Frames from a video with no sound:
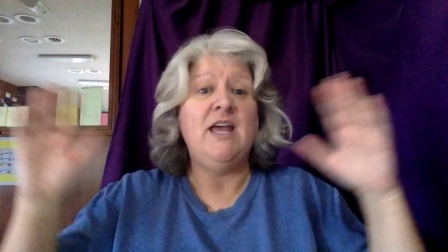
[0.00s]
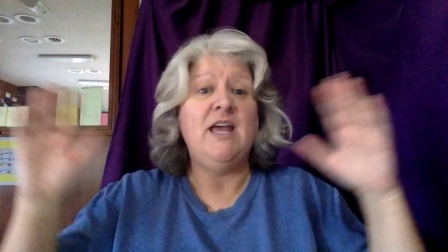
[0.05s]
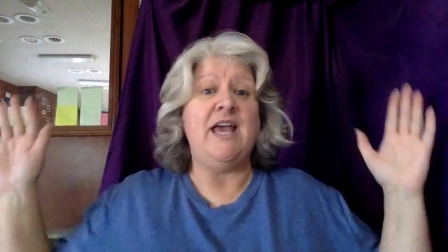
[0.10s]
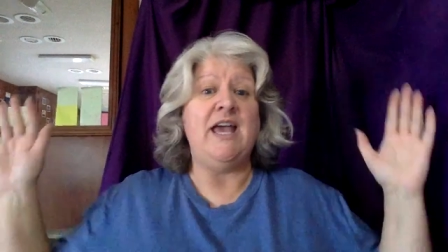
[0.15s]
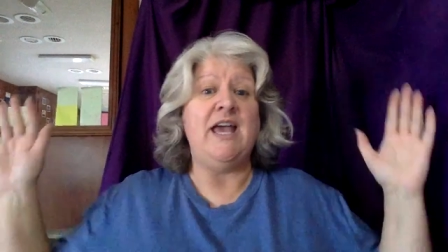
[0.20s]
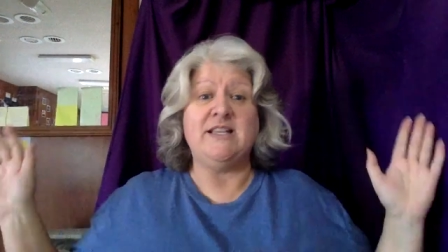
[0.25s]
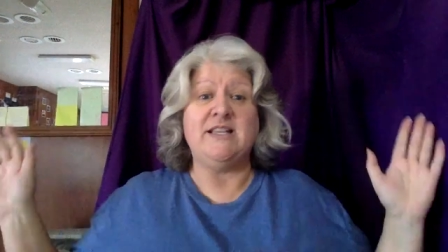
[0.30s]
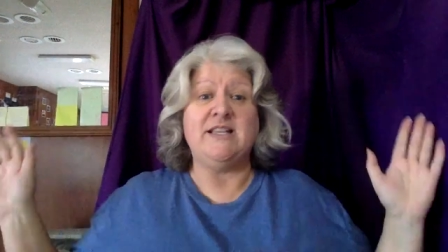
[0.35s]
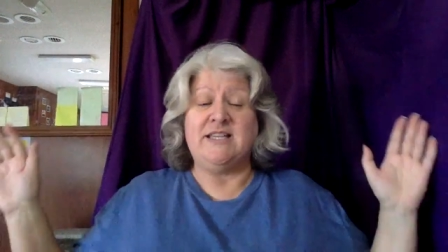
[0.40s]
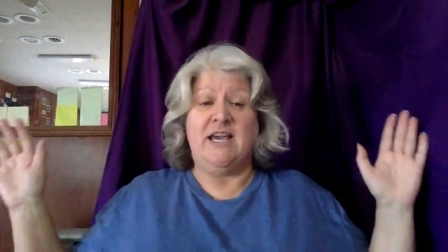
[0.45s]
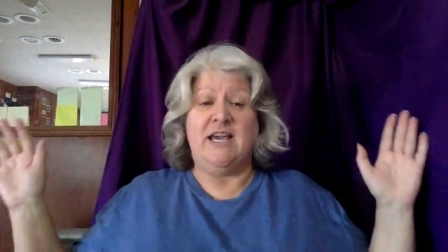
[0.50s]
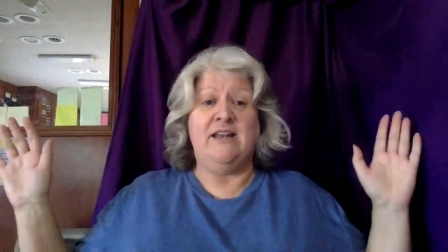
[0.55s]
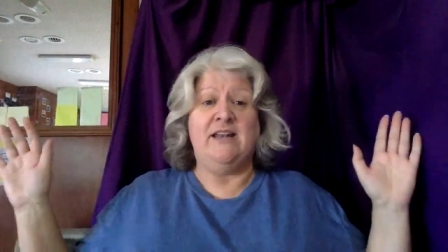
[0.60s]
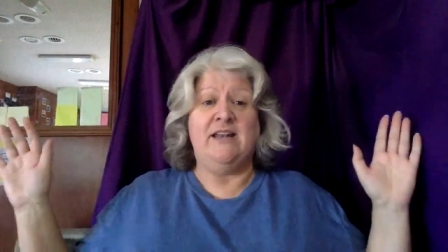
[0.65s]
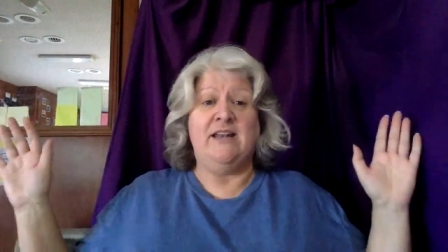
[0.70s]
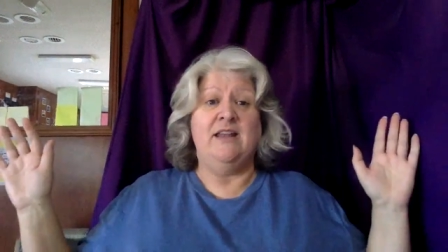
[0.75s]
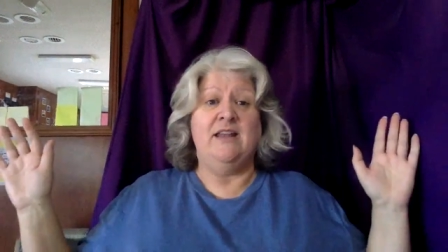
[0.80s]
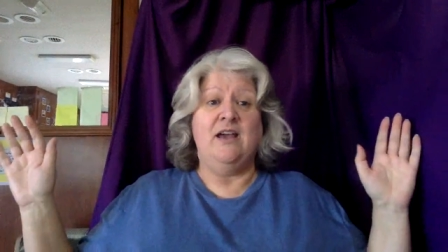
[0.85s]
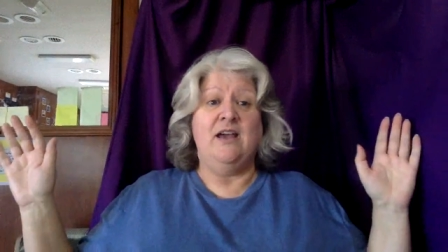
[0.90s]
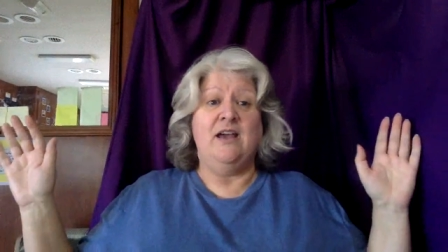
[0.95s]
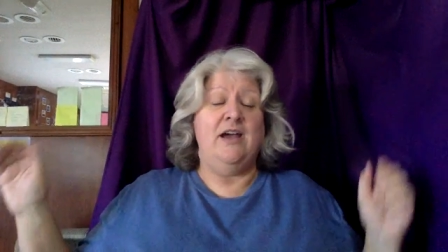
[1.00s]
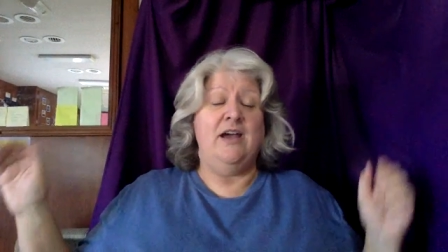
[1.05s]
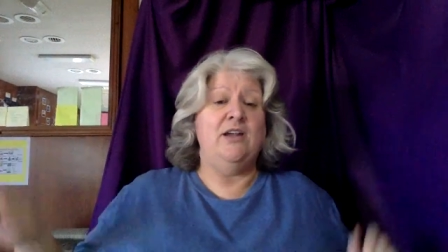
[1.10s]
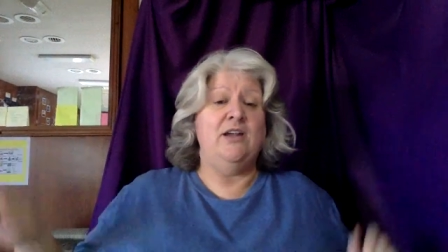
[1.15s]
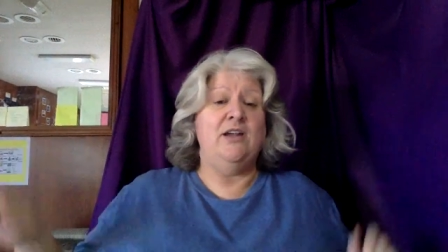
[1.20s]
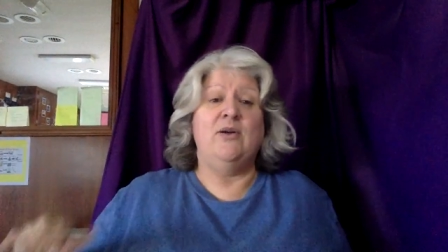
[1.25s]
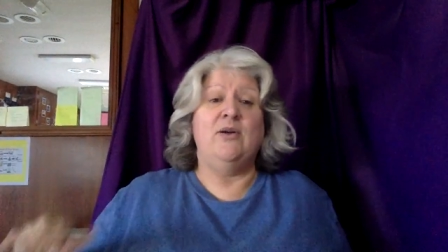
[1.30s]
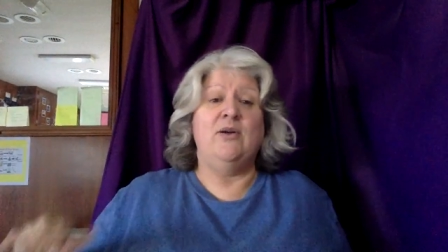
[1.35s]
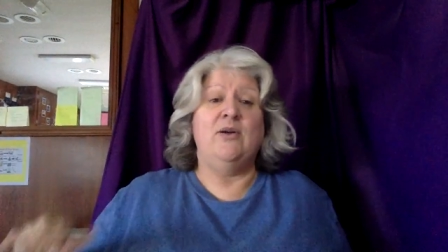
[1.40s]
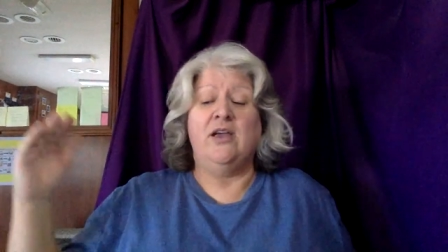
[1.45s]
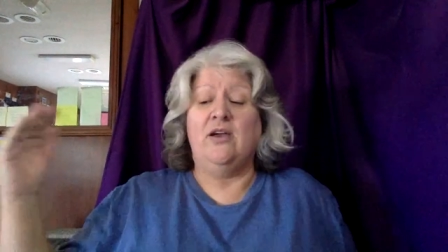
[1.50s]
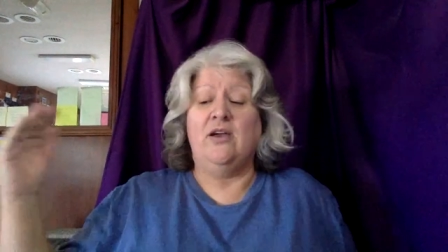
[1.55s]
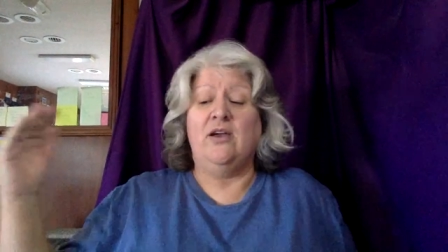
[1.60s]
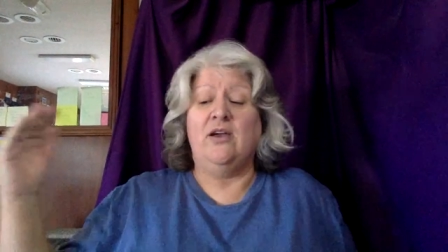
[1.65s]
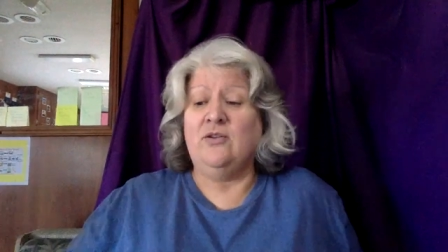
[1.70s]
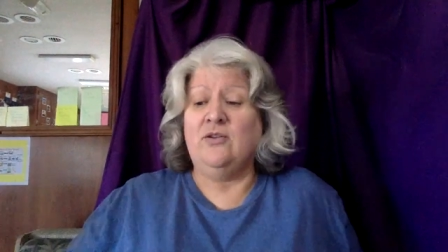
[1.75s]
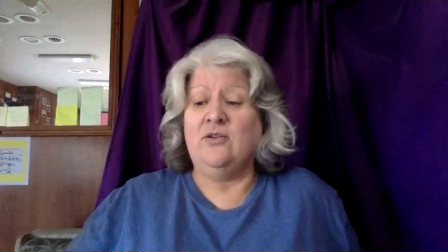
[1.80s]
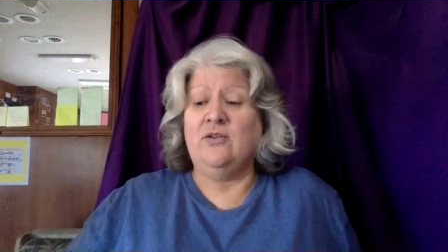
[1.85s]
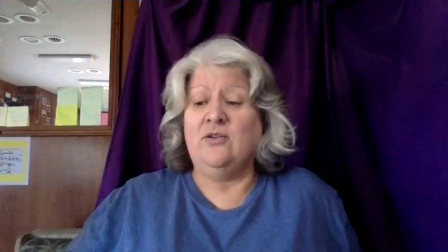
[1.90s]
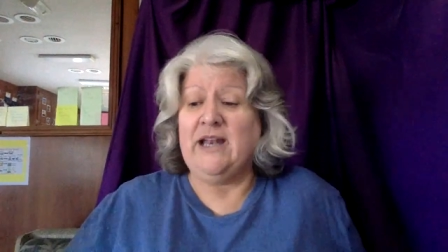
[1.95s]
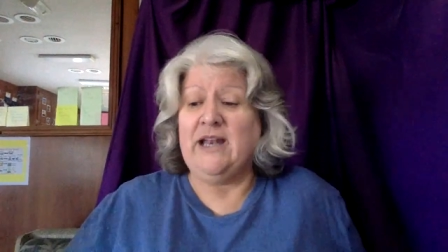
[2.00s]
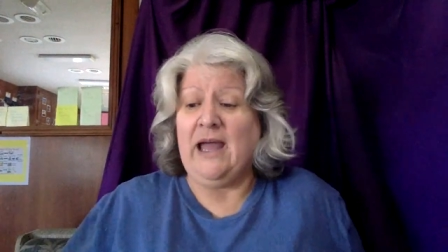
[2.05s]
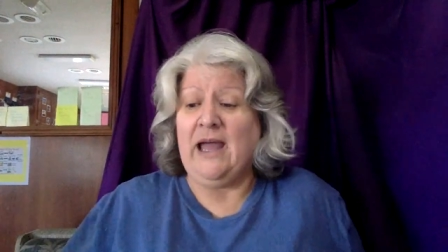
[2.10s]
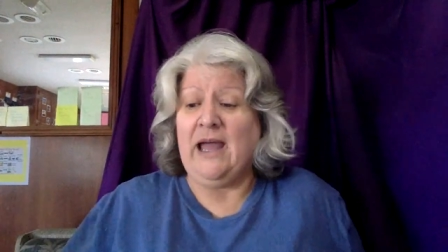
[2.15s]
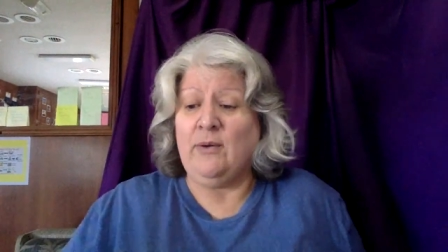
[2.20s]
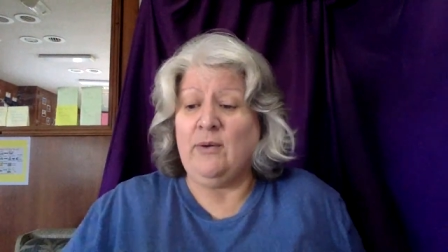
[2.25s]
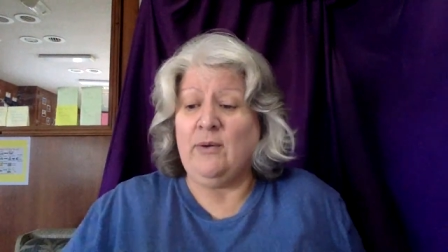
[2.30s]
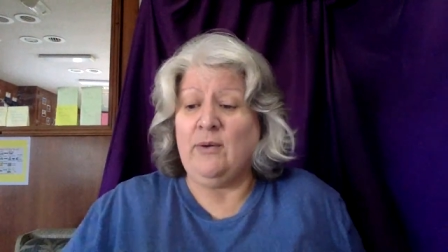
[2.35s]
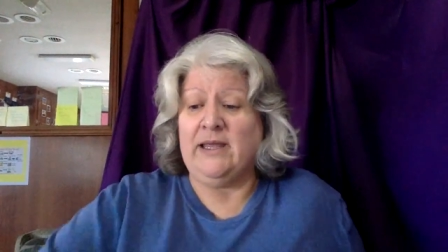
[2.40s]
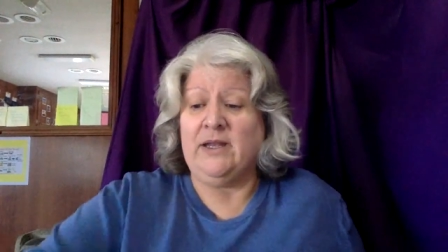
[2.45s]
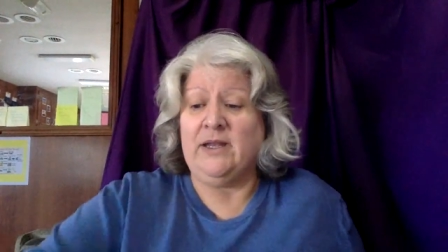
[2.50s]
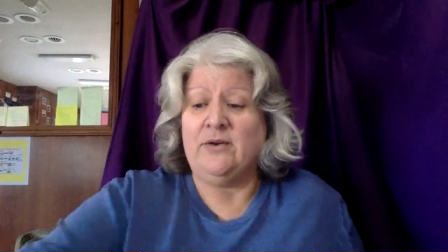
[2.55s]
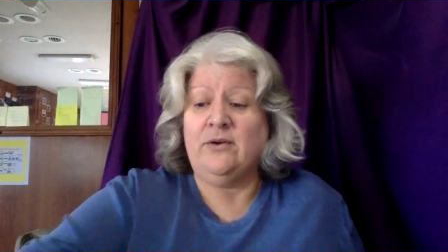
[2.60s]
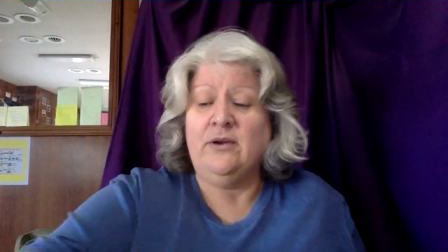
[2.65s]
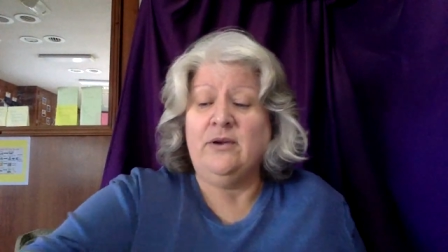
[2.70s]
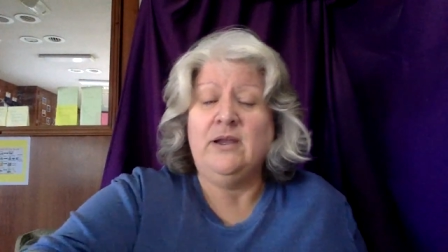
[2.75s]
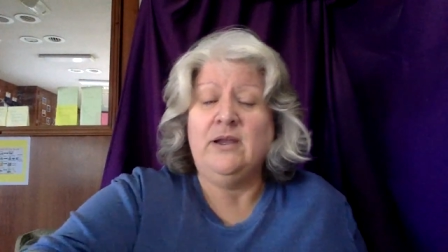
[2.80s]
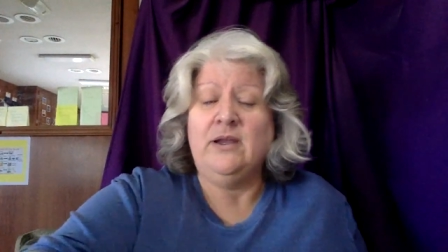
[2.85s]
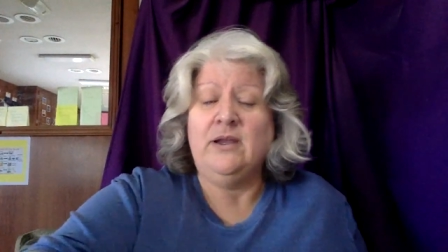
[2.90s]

It's done. I know I can go look in an hour later,